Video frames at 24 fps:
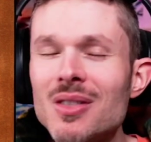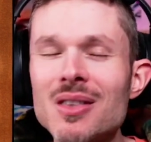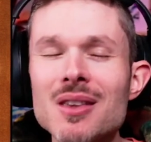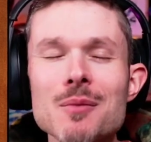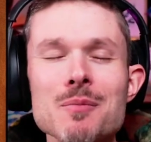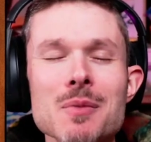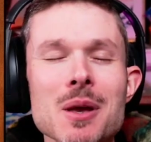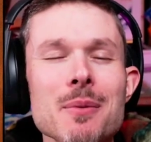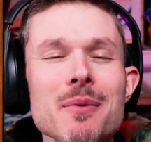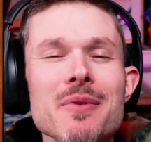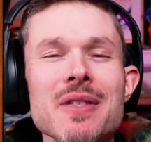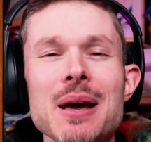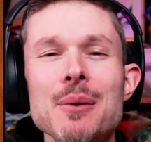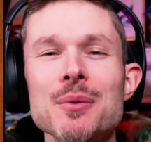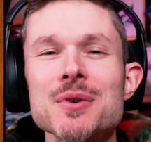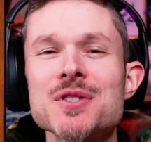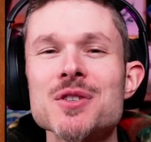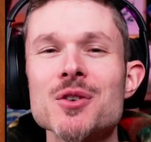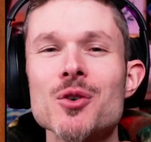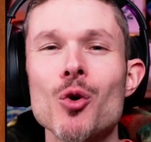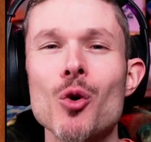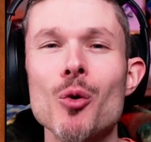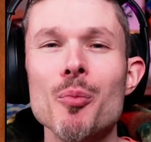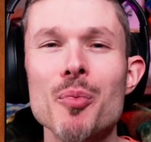Maybe that was
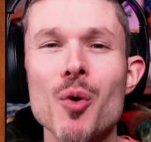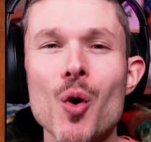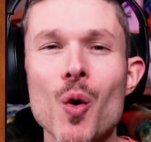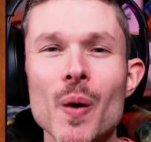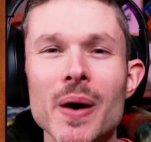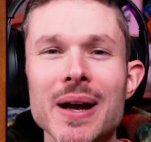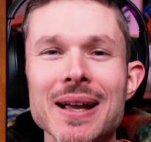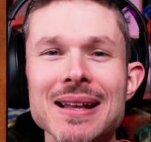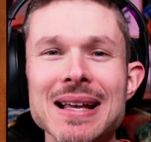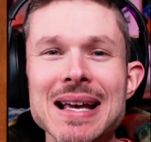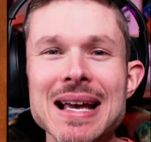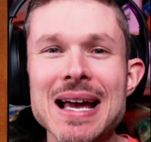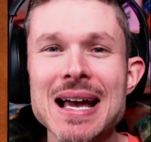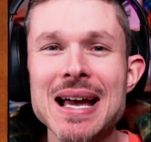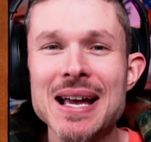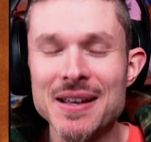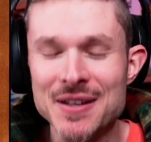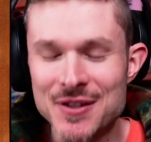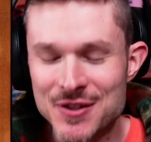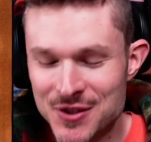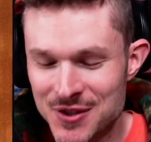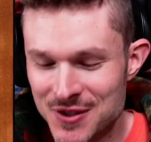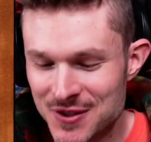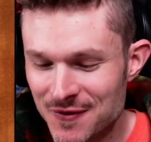the whole point,
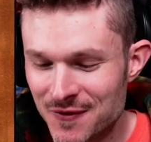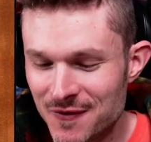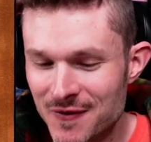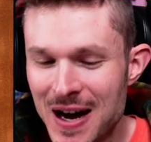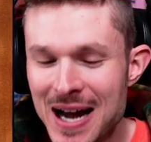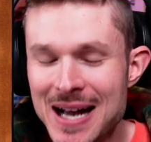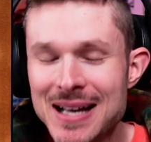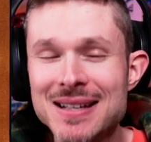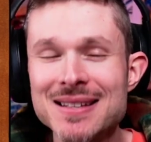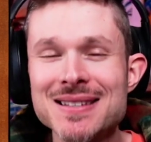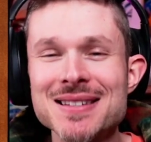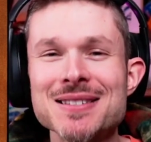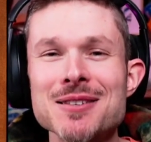is just finding